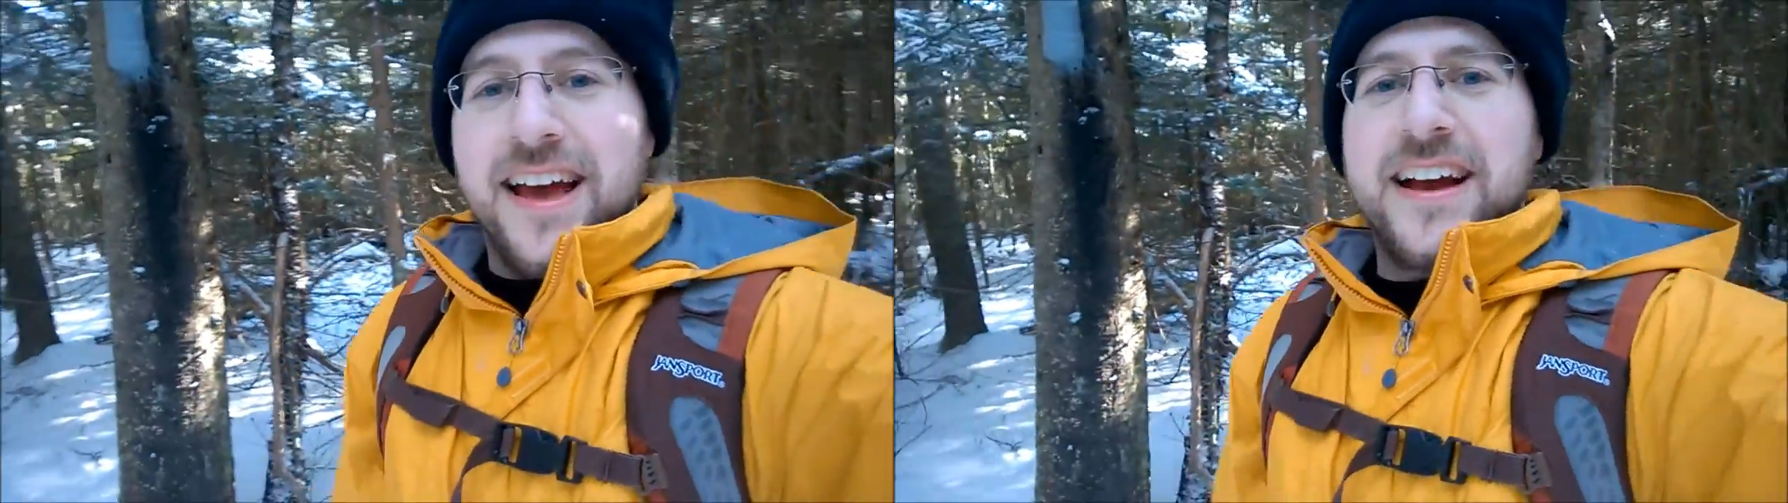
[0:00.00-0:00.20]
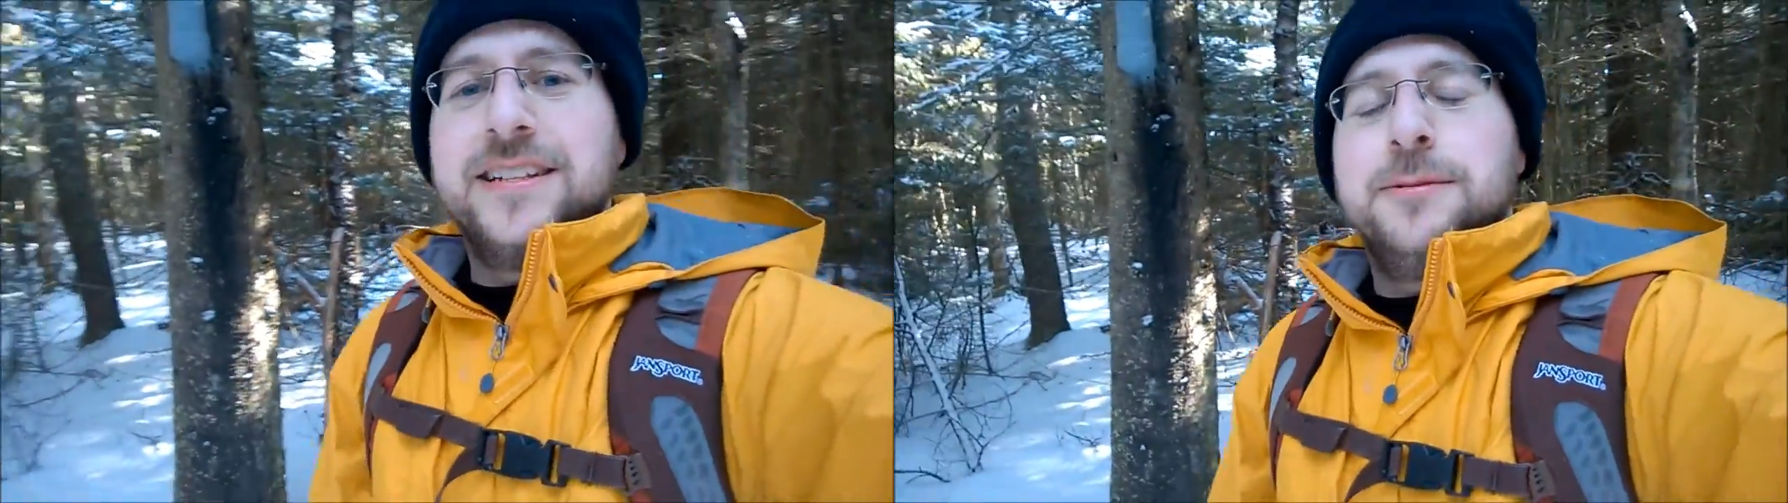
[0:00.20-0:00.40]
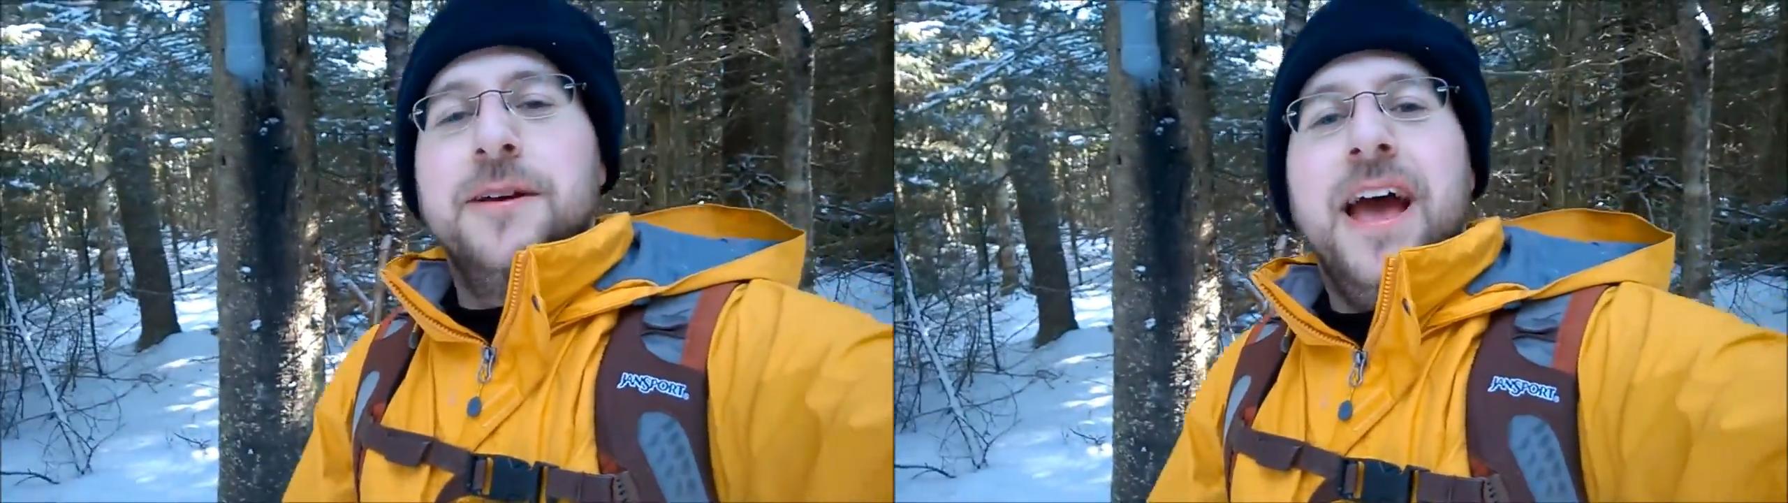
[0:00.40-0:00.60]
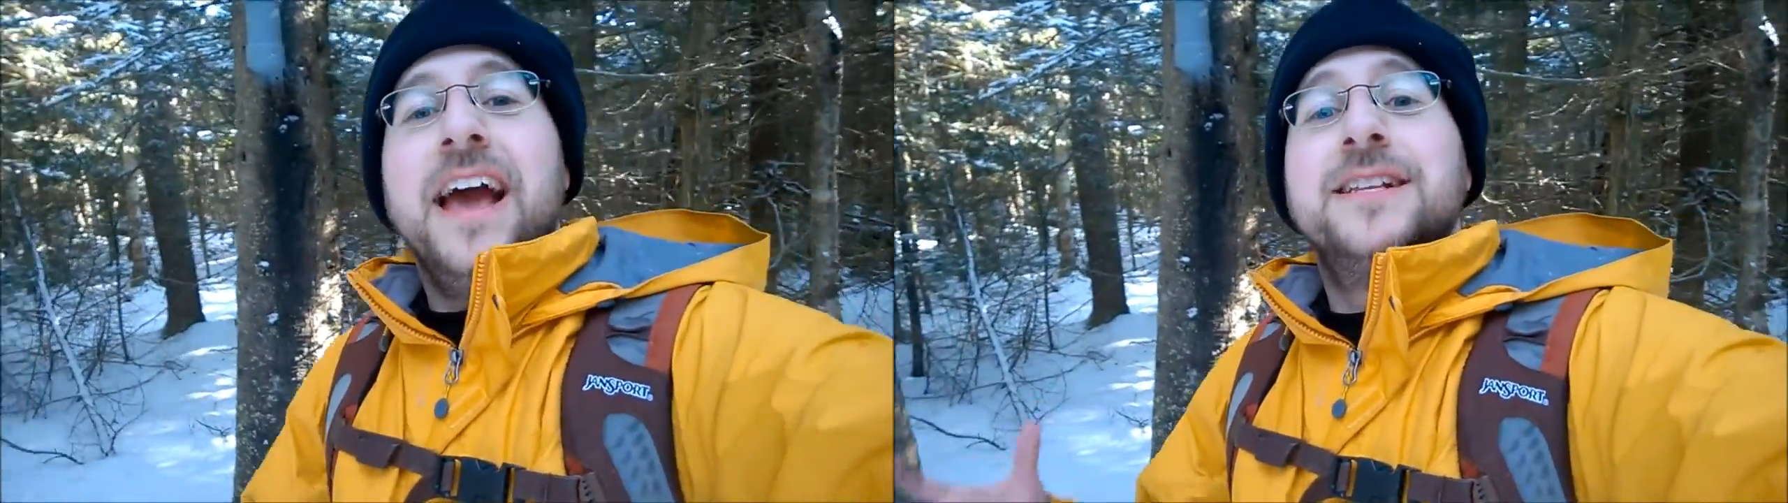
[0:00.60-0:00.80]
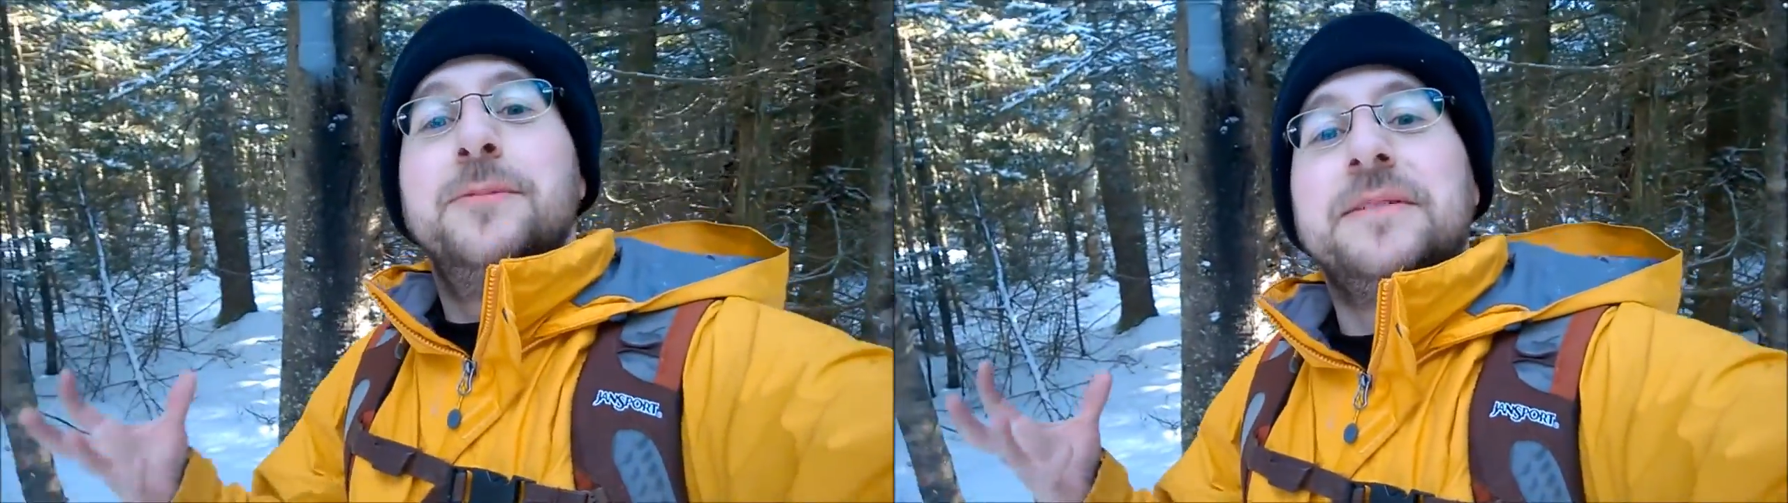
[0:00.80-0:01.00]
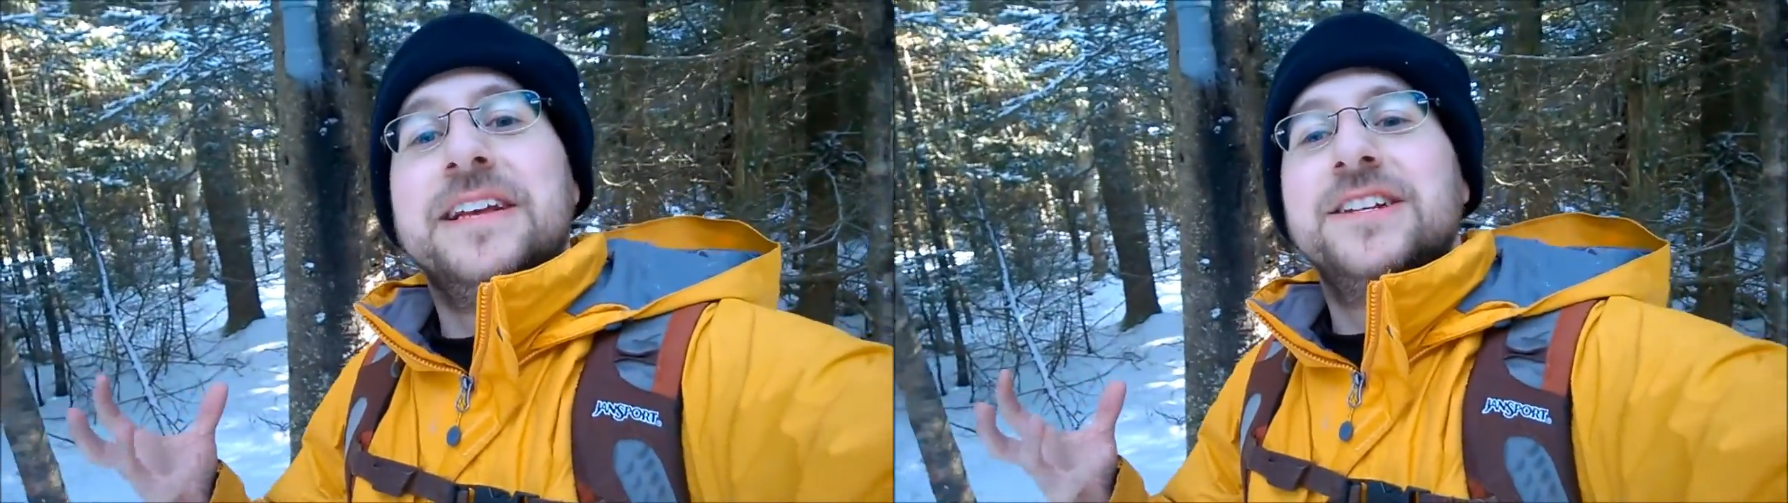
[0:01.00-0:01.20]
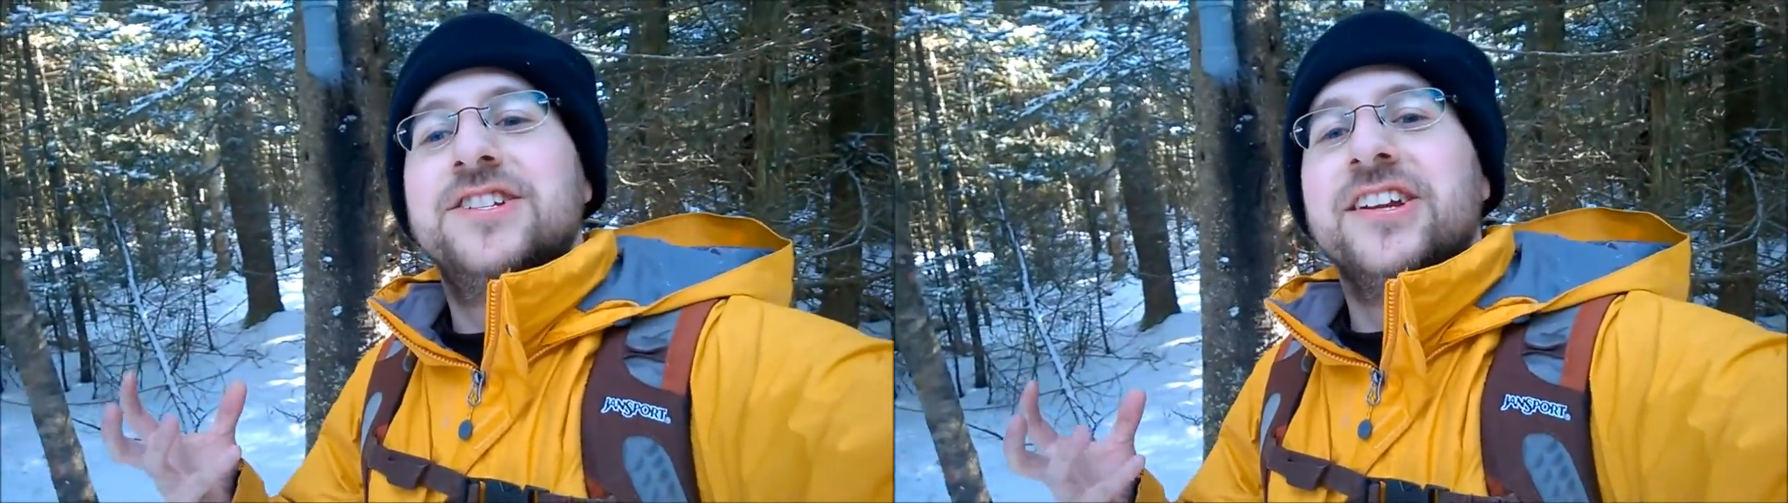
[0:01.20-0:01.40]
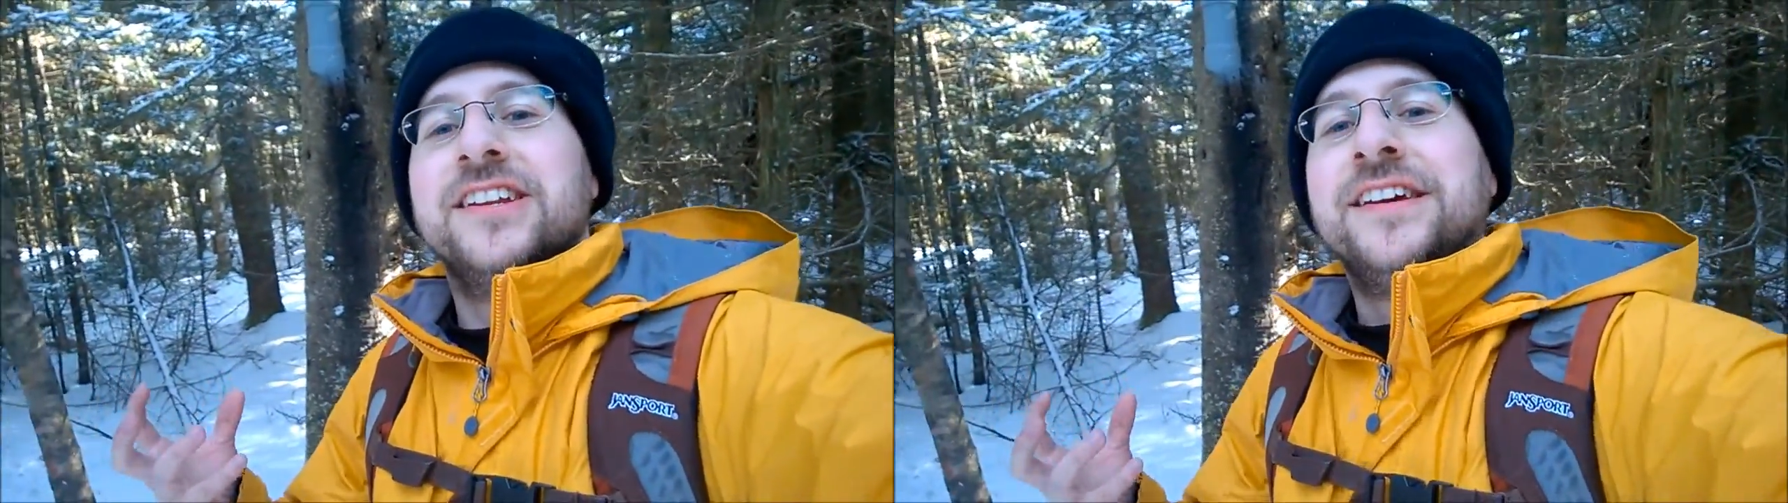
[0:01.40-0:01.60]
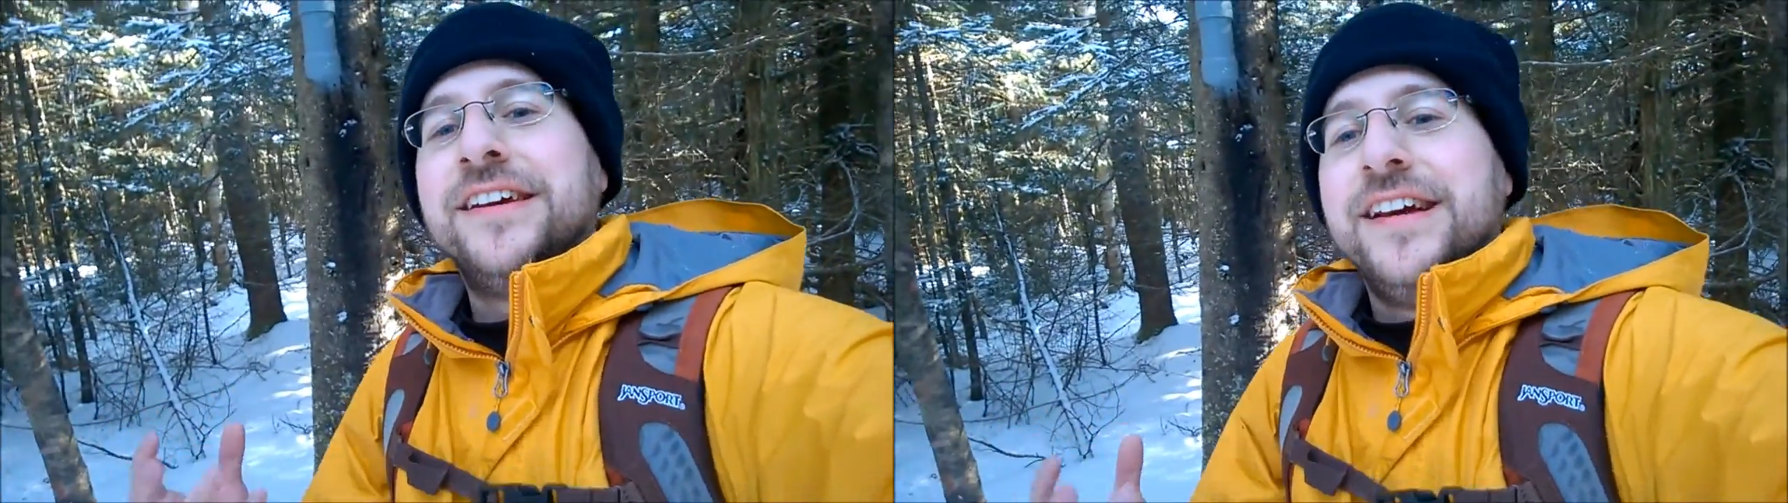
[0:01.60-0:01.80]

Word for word: ex expedition,